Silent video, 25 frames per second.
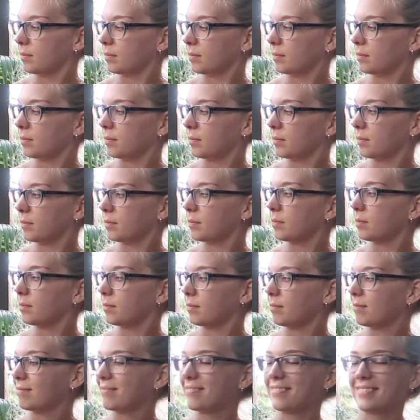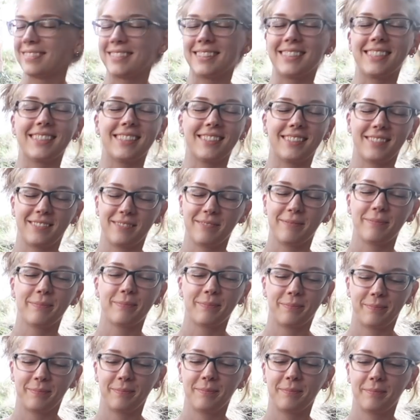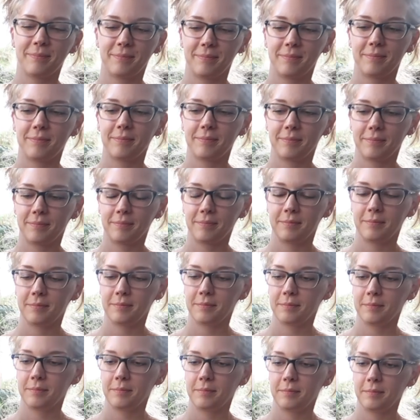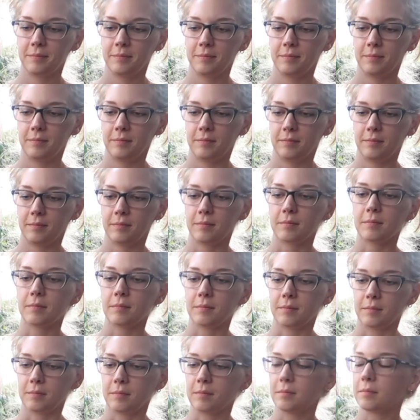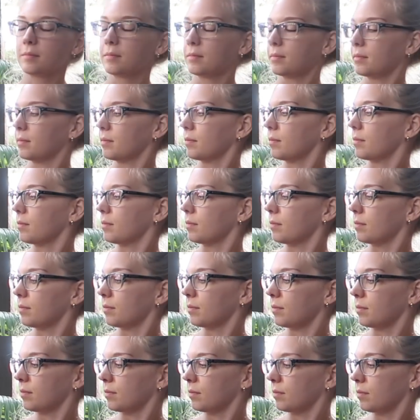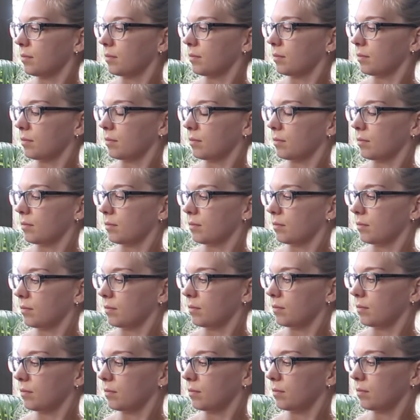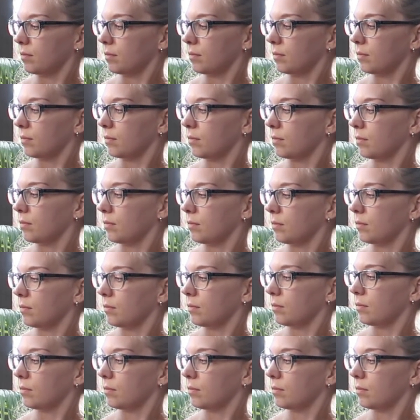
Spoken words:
No words are spoken by the person on screen.